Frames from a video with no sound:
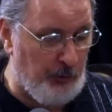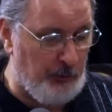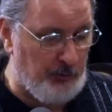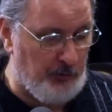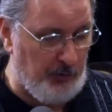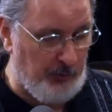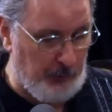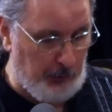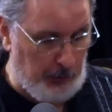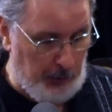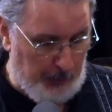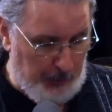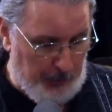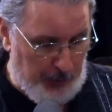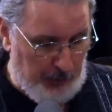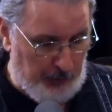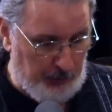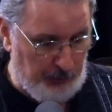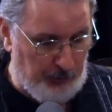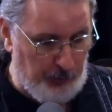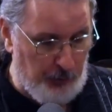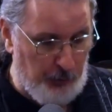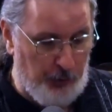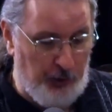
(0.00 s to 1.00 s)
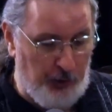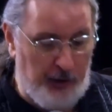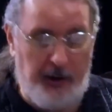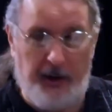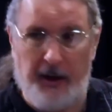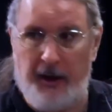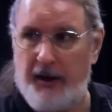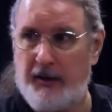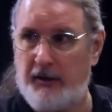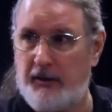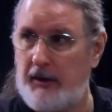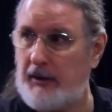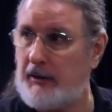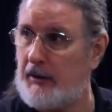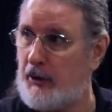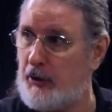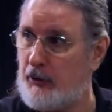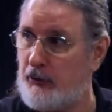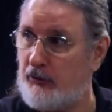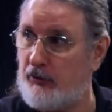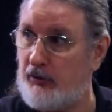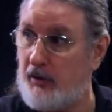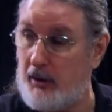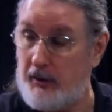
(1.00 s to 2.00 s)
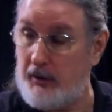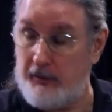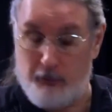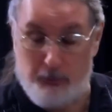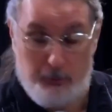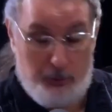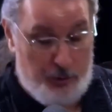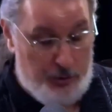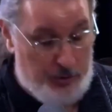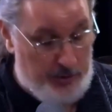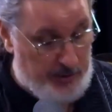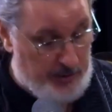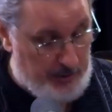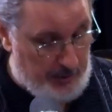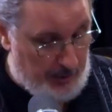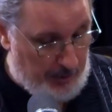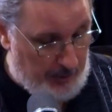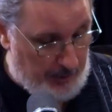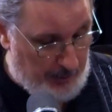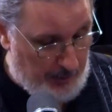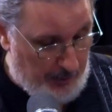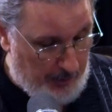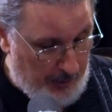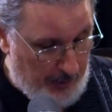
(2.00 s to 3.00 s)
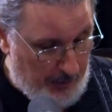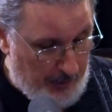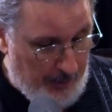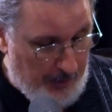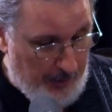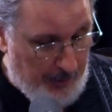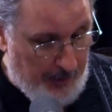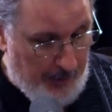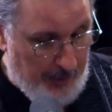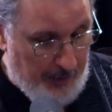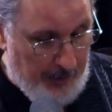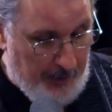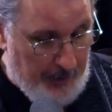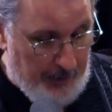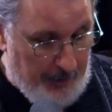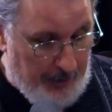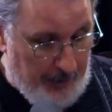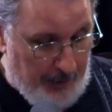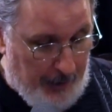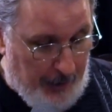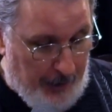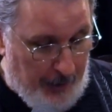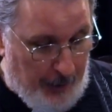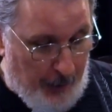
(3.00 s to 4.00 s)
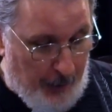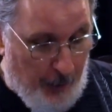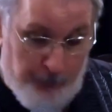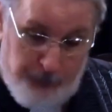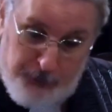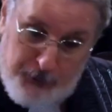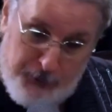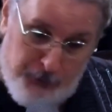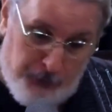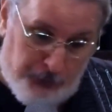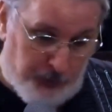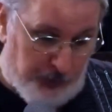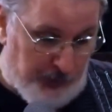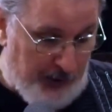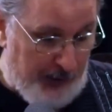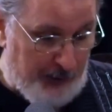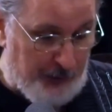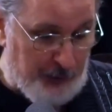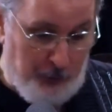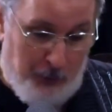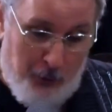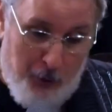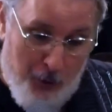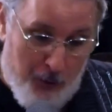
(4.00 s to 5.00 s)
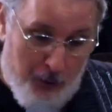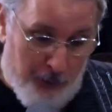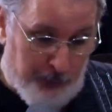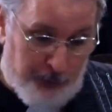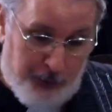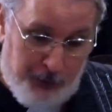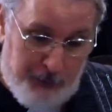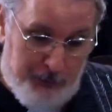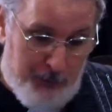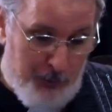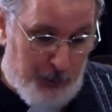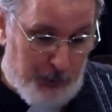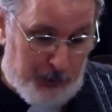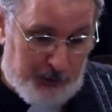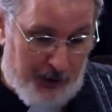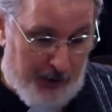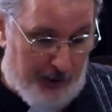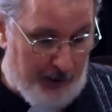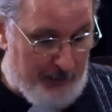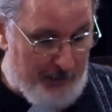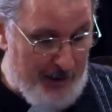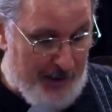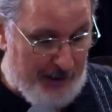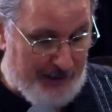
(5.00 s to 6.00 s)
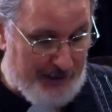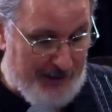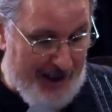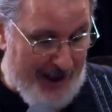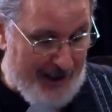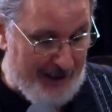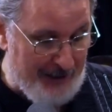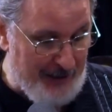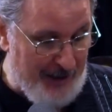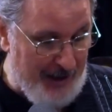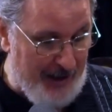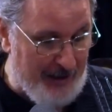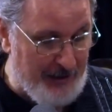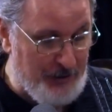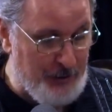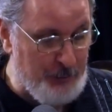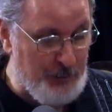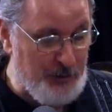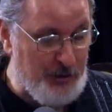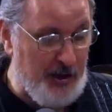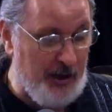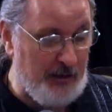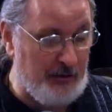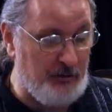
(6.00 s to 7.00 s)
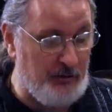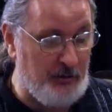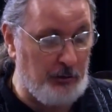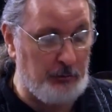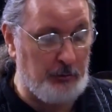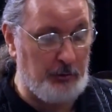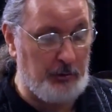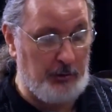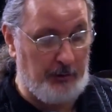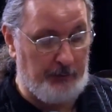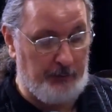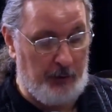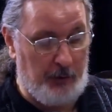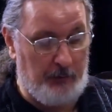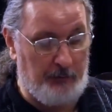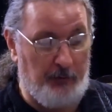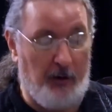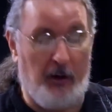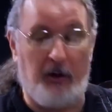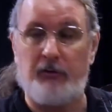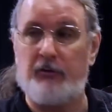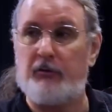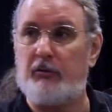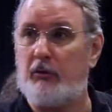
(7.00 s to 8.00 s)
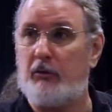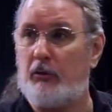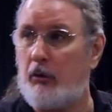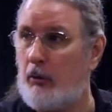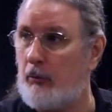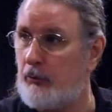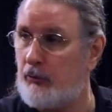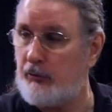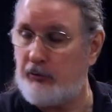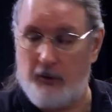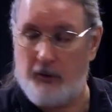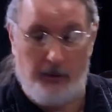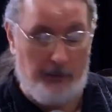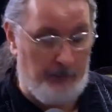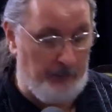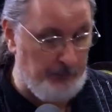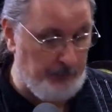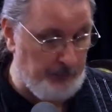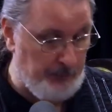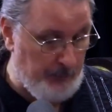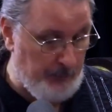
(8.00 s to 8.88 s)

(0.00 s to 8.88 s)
civil liberties during a declared state of emergency. Uh, hopefully, those states are over, but we'll talk about that, and to protect children living in foster homes from